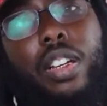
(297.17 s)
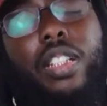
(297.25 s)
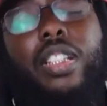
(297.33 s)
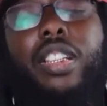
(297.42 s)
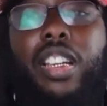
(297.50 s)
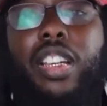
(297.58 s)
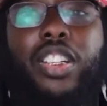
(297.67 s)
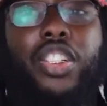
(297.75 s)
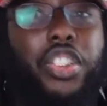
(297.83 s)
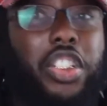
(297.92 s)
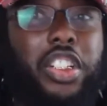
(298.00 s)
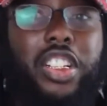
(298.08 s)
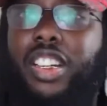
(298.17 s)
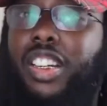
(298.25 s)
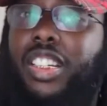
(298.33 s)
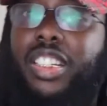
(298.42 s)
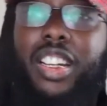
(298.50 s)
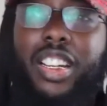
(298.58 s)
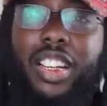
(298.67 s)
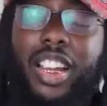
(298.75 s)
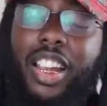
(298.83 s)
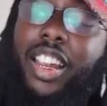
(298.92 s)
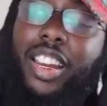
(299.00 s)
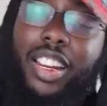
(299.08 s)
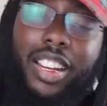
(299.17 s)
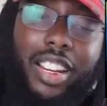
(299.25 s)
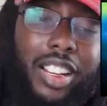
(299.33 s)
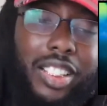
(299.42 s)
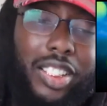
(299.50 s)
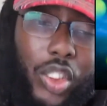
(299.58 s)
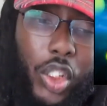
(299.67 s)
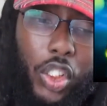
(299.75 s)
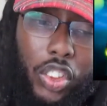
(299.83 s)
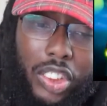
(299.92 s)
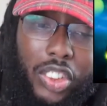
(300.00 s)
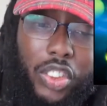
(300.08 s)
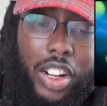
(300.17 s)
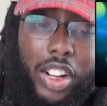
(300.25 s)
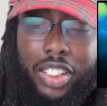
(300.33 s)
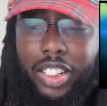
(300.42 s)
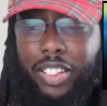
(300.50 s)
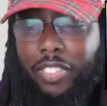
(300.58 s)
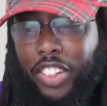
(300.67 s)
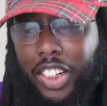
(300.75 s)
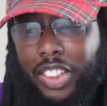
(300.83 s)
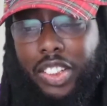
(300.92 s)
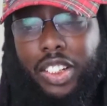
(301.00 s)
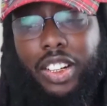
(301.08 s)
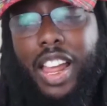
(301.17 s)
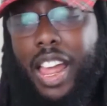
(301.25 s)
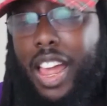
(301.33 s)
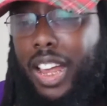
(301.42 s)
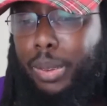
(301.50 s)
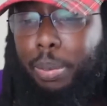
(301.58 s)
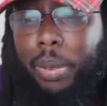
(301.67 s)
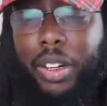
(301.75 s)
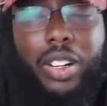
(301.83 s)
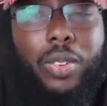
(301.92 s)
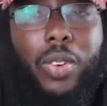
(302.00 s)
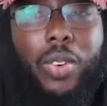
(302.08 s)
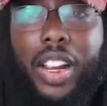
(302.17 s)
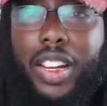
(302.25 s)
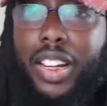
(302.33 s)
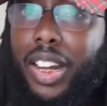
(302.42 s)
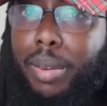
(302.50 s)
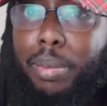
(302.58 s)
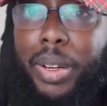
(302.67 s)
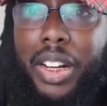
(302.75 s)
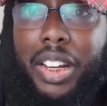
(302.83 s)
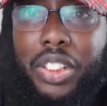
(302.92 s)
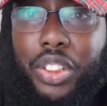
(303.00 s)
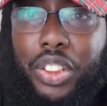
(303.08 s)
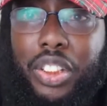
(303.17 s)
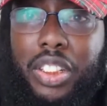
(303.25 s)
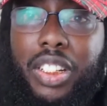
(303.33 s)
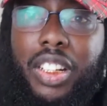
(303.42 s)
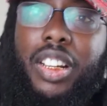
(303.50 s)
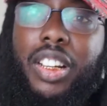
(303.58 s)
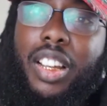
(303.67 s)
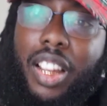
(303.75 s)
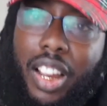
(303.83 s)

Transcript: This shit is The truth is stranger than fiction. Ask Spirit why he gave me that shit. I